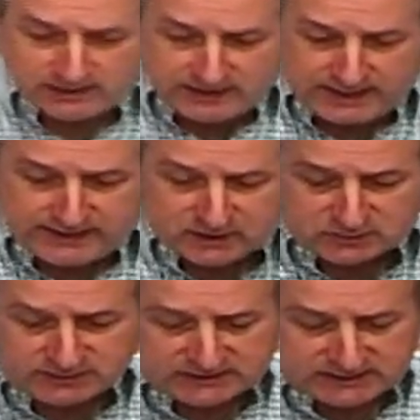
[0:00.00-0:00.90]
and here's
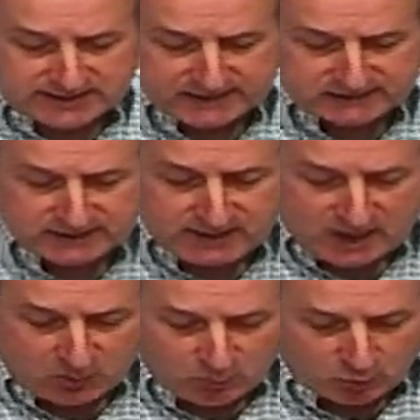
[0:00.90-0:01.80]
what it says. A
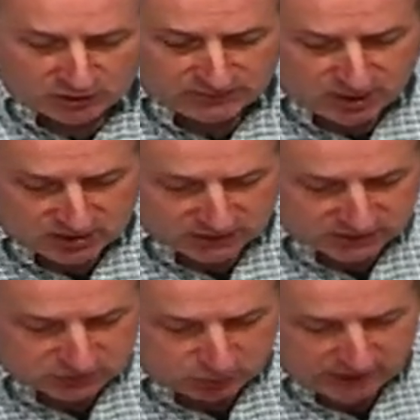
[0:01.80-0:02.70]
warmonger
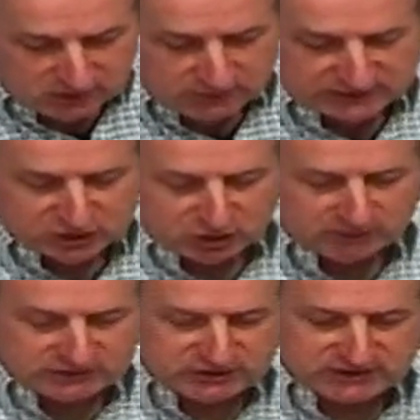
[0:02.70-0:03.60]
is one who
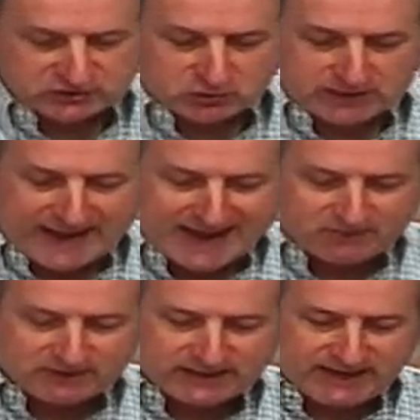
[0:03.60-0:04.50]
encourages or
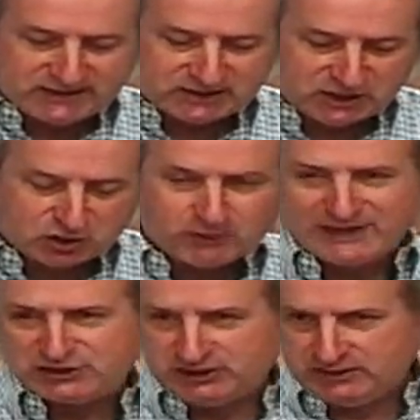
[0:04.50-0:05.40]
advocates
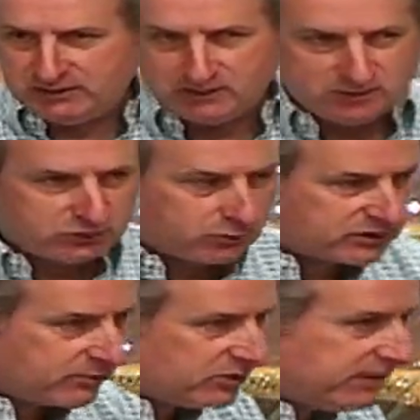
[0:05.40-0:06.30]
aggression towards a
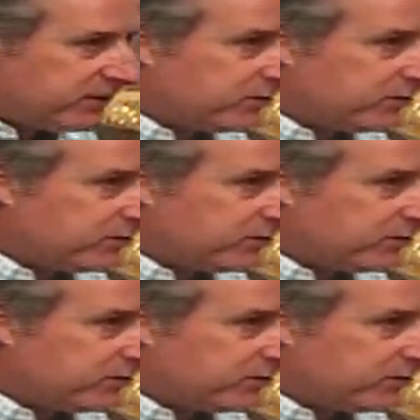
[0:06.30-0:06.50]
particular